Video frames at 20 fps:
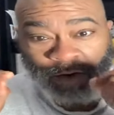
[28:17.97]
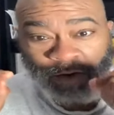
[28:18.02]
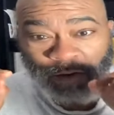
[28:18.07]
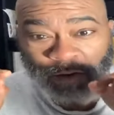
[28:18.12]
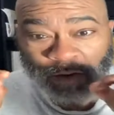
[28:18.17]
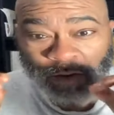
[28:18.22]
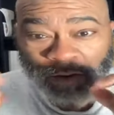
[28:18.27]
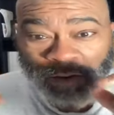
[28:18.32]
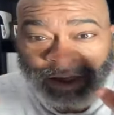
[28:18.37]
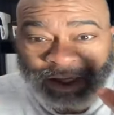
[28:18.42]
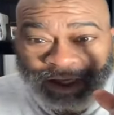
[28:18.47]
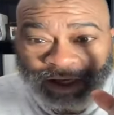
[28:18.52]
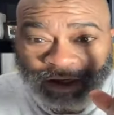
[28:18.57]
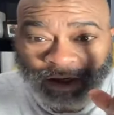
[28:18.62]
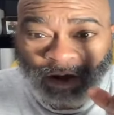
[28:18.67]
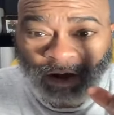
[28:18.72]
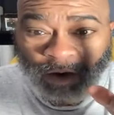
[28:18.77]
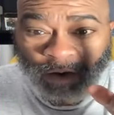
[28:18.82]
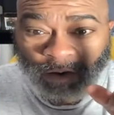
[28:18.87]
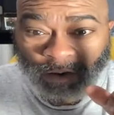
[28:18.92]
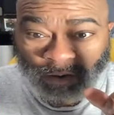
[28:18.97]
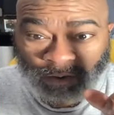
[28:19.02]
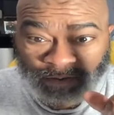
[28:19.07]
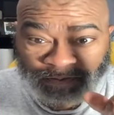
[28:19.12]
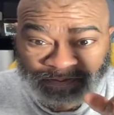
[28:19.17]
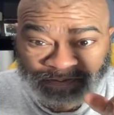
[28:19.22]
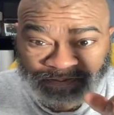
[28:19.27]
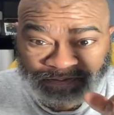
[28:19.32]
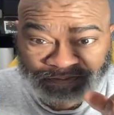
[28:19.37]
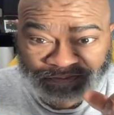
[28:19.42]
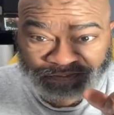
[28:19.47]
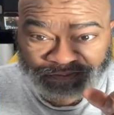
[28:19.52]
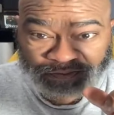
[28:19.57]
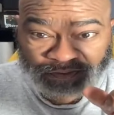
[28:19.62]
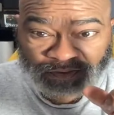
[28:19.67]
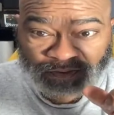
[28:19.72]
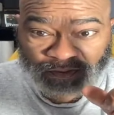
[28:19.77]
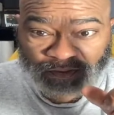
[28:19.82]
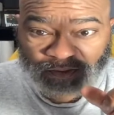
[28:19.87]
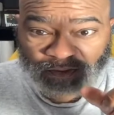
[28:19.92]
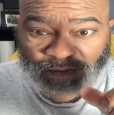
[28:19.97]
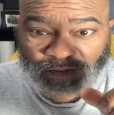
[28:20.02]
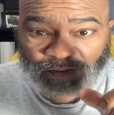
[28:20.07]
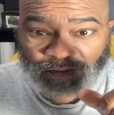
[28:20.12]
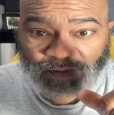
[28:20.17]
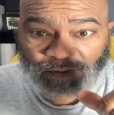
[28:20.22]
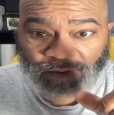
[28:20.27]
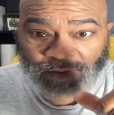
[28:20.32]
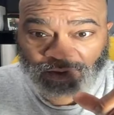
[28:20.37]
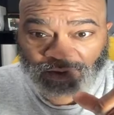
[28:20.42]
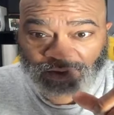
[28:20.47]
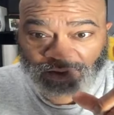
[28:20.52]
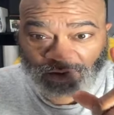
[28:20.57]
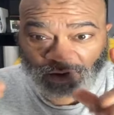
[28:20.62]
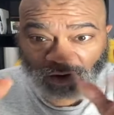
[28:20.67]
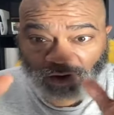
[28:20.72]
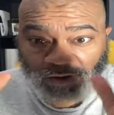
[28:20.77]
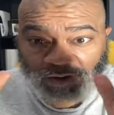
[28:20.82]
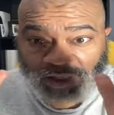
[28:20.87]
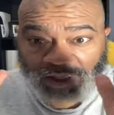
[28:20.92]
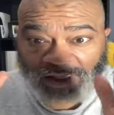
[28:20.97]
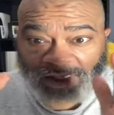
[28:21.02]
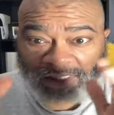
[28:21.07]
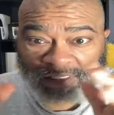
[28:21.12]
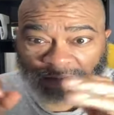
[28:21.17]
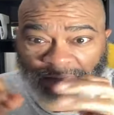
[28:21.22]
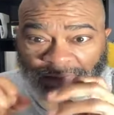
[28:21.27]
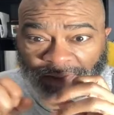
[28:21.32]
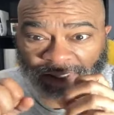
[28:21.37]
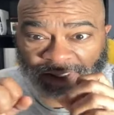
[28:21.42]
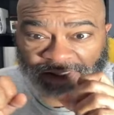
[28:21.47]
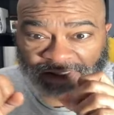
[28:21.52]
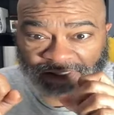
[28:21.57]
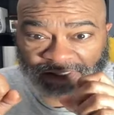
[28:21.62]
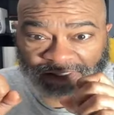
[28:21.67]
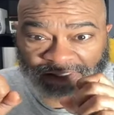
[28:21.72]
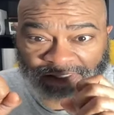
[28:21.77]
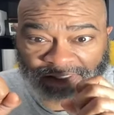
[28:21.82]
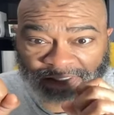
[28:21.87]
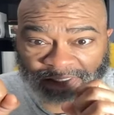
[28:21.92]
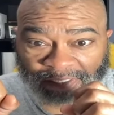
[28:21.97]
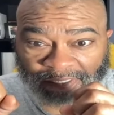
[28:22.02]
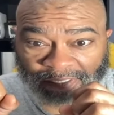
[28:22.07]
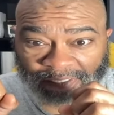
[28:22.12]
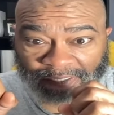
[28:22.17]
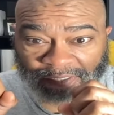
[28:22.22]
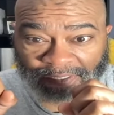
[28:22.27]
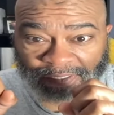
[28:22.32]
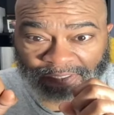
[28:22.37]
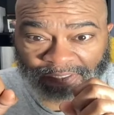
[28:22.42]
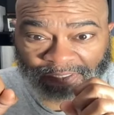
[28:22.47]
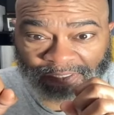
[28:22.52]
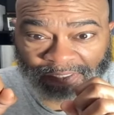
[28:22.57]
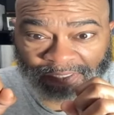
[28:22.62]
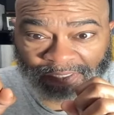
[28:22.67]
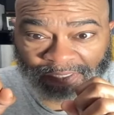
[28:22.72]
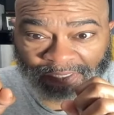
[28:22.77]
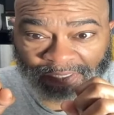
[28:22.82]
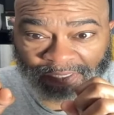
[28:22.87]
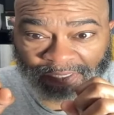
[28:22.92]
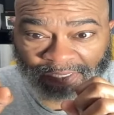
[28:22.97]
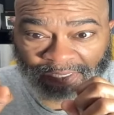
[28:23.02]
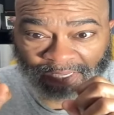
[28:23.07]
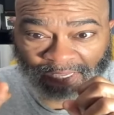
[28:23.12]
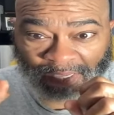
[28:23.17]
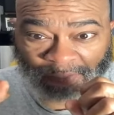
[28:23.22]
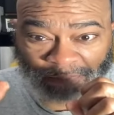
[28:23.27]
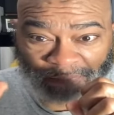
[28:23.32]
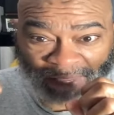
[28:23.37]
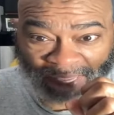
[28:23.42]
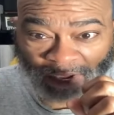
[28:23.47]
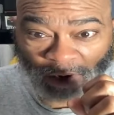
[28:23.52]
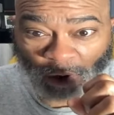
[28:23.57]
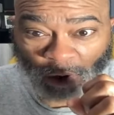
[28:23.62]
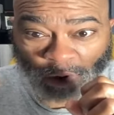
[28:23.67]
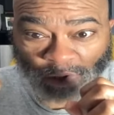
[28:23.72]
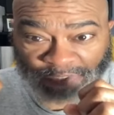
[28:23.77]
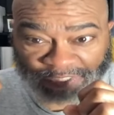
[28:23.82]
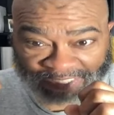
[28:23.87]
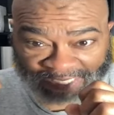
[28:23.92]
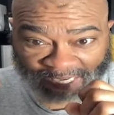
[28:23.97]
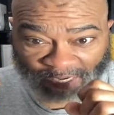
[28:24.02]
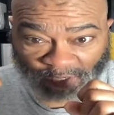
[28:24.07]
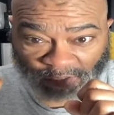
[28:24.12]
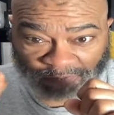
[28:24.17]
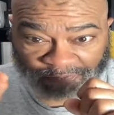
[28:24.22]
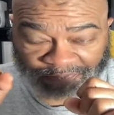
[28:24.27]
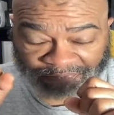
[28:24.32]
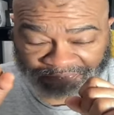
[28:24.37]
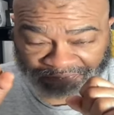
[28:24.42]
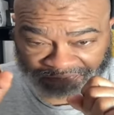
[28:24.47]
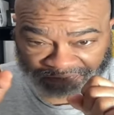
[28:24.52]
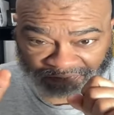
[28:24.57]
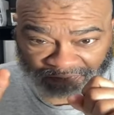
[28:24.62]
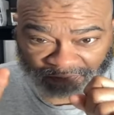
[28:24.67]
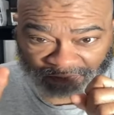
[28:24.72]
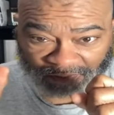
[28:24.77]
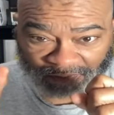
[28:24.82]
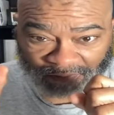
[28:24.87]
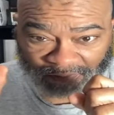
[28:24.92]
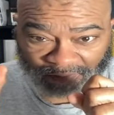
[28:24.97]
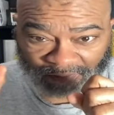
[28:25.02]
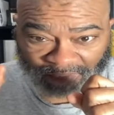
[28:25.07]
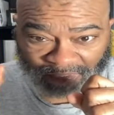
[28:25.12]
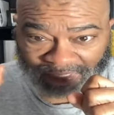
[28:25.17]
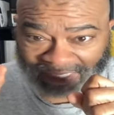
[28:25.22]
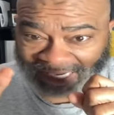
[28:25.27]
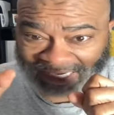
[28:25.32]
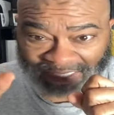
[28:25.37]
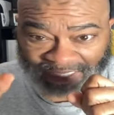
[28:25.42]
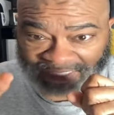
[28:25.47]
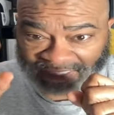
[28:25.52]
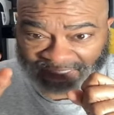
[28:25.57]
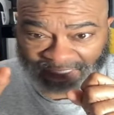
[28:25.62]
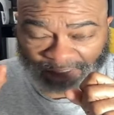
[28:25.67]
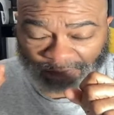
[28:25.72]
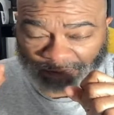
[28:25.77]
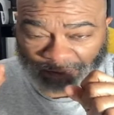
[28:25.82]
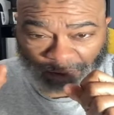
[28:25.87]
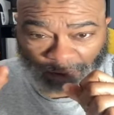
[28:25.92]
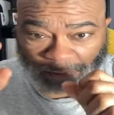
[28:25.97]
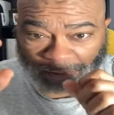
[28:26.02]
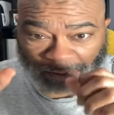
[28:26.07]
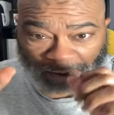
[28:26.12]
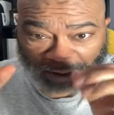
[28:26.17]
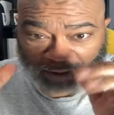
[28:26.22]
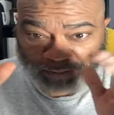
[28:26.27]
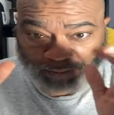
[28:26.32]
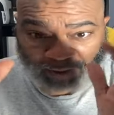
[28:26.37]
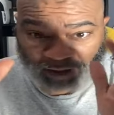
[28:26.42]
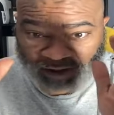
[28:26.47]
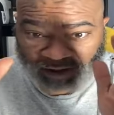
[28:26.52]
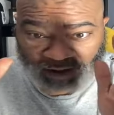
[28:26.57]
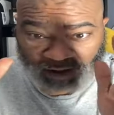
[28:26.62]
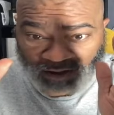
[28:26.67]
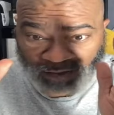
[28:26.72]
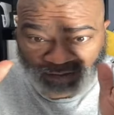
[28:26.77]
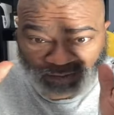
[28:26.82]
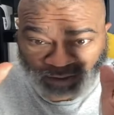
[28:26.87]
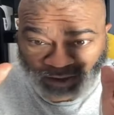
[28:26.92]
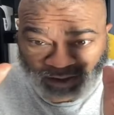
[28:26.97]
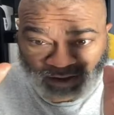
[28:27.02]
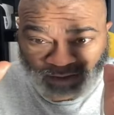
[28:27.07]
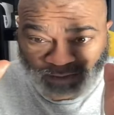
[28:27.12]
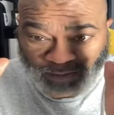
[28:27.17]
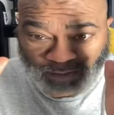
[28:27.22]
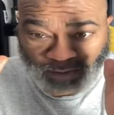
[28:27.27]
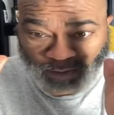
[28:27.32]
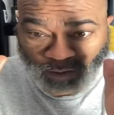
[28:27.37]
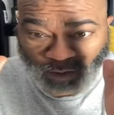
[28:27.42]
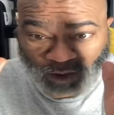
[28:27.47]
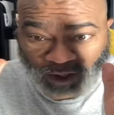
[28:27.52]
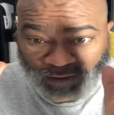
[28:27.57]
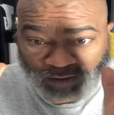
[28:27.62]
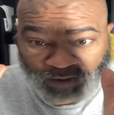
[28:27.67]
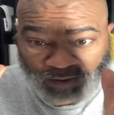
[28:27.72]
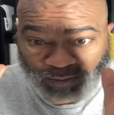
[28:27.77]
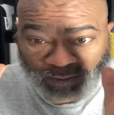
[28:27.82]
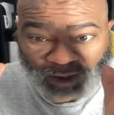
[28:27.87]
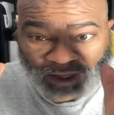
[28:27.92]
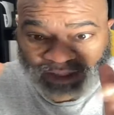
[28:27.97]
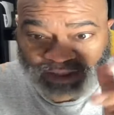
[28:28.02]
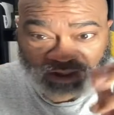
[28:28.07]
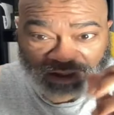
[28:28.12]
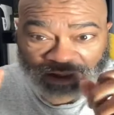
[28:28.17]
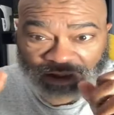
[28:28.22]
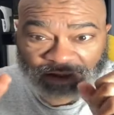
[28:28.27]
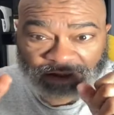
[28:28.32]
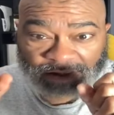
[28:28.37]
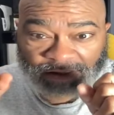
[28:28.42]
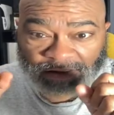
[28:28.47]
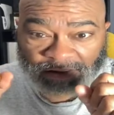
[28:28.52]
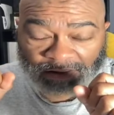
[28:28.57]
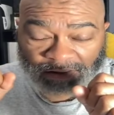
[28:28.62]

when we can go to all these other places and pay wholesale, not this and pay pay the pay the whatever the price is.